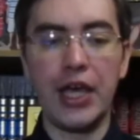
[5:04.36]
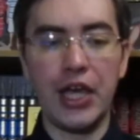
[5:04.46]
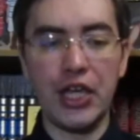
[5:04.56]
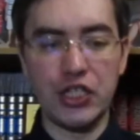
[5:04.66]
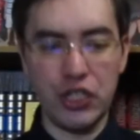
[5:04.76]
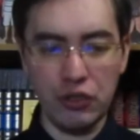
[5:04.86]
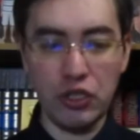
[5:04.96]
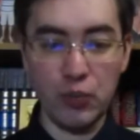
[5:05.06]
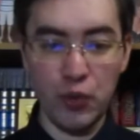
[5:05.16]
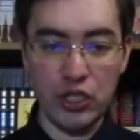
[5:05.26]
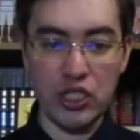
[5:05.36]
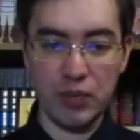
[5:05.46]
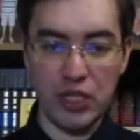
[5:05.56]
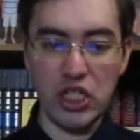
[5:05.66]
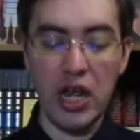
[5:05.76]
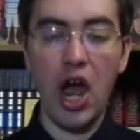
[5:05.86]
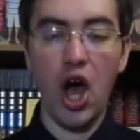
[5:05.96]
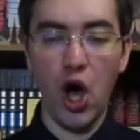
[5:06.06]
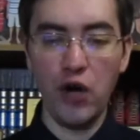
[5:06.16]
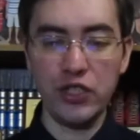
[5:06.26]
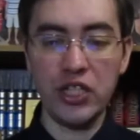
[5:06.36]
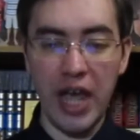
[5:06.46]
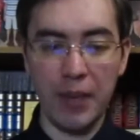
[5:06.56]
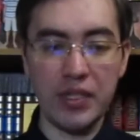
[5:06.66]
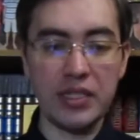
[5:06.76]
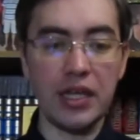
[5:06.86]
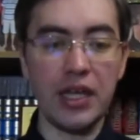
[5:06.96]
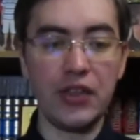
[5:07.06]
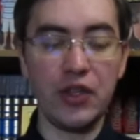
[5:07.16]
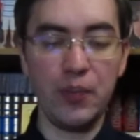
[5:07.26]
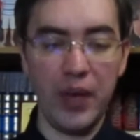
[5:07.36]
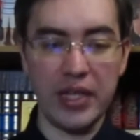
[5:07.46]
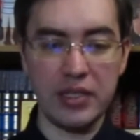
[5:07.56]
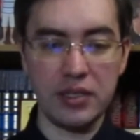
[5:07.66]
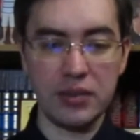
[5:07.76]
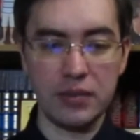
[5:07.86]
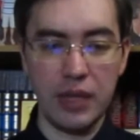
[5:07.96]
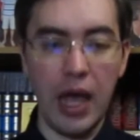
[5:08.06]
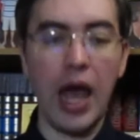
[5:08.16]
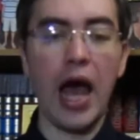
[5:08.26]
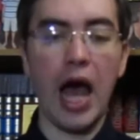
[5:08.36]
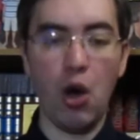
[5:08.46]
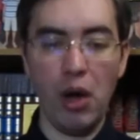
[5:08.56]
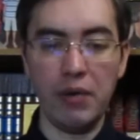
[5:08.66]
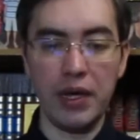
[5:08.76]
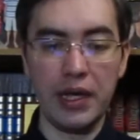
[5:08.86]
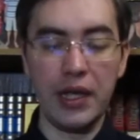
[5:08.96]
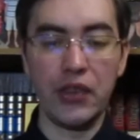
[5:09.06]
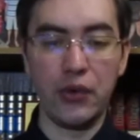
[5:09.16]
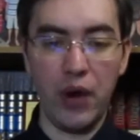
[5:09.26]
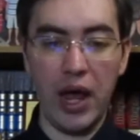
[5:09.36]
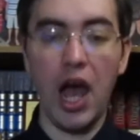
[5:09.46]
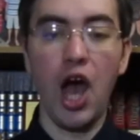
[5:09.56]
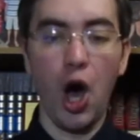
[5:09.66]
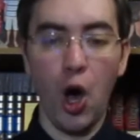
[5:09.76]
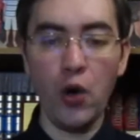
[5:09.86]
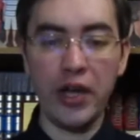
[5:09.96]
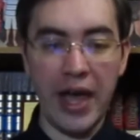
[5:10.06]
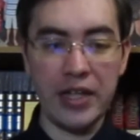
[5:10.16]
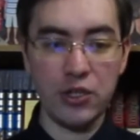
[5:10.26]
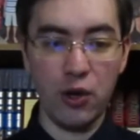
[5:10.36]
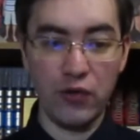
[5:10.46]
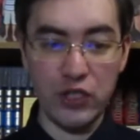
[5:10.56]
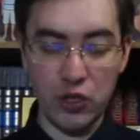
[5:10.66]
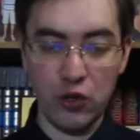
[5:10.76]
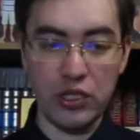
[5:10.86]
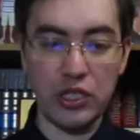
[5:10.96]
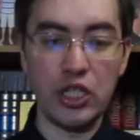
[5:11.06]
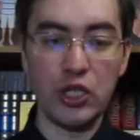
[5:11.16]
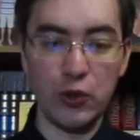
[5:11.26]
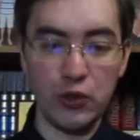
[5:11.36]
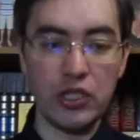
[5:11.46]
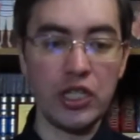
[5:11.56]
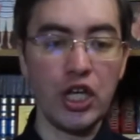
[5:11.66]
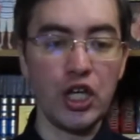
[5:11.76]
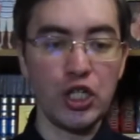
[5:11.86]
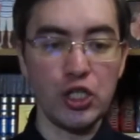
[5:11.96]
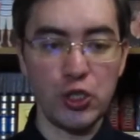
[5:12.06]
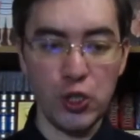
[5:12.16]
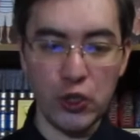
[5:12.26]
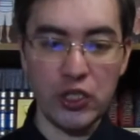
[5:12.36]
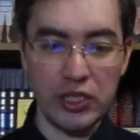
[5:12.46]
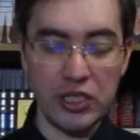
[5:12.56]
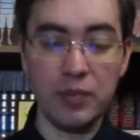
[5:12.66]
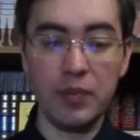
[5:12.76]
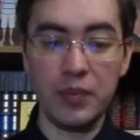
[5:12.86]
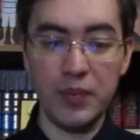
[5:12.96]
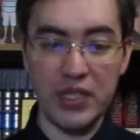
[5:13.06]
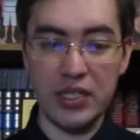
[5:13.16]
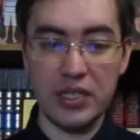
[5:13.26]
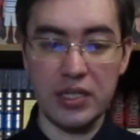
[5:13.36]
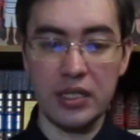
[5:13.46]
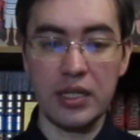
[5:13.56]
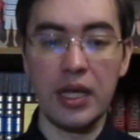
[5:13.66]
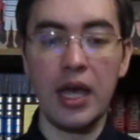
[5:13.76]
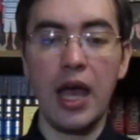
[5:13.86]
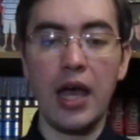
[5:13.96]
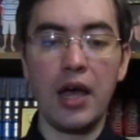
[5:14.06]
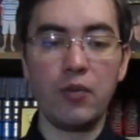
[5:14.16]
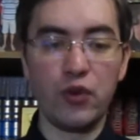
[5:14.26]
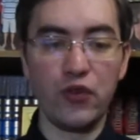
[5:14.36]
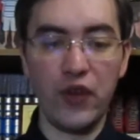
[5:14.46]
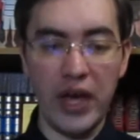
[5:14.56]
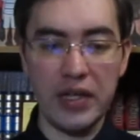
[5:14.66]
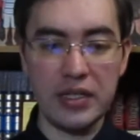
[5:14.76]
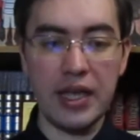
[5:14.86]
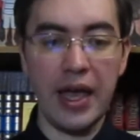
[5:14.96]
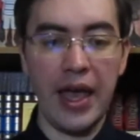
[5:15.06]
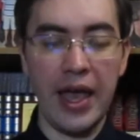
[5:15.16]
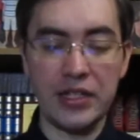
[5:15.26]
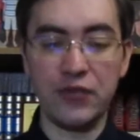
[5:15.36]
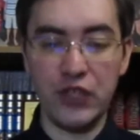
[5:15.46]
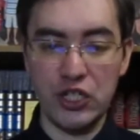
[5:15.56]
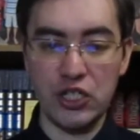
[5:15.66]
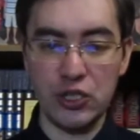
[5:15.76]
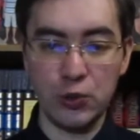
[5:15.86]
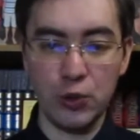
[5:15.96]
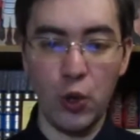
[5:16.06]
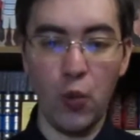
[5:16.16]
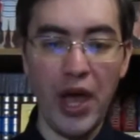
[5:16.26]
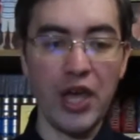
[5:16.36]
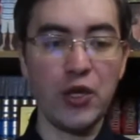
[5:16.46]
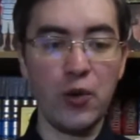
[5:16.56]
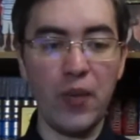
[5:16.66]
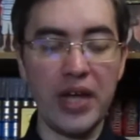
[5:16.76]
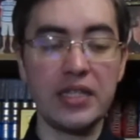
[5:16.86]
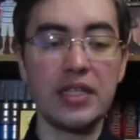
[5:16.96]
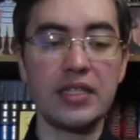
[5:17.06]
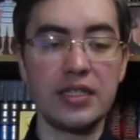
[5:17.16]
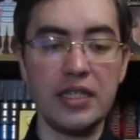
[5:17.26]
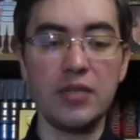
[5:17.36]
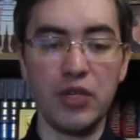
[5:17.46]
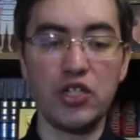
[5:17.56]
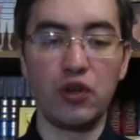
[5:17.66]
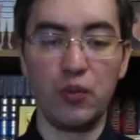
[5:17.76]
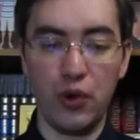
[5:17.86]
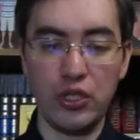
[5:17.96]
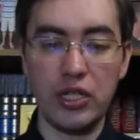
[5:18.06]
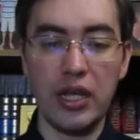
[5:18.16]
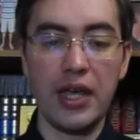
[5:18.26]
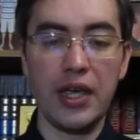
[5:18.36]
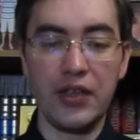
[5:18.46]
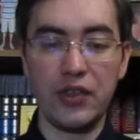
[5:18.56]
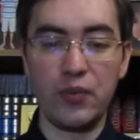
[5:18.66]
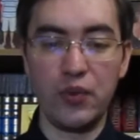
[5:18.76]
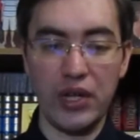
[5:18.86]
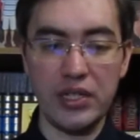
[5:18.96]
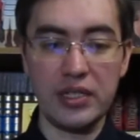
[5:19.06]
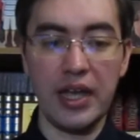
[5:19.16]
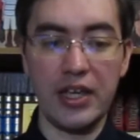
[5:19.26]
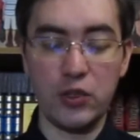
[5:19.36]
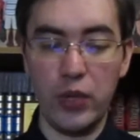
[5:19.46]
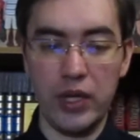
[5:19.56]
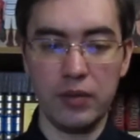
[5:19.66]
Direct reported speech often happens in the past. However, there are all kinds of stories including journalism pieces, profiles and fiction where you might see speech reported in the present as well.